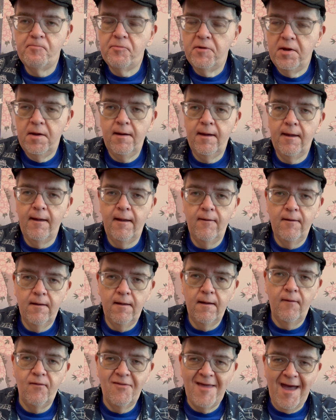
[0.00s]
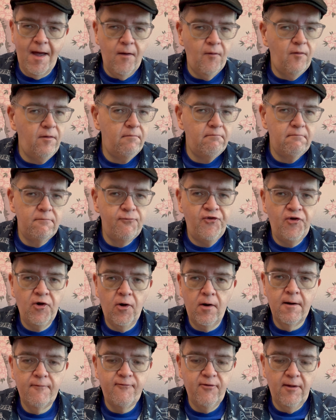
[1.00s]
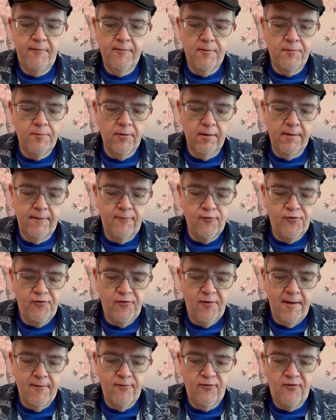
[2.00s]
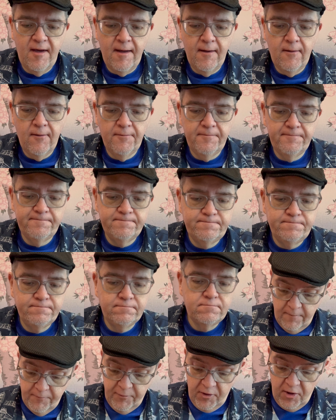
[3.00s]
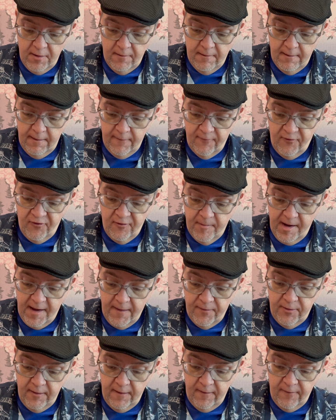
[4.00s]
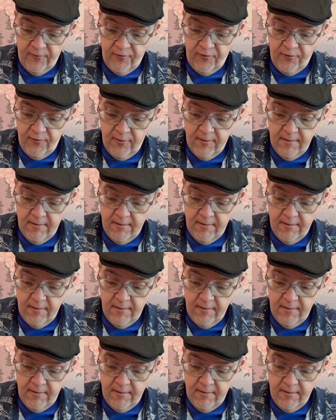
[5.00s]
You get that char flavor really just stands out. Curious about this.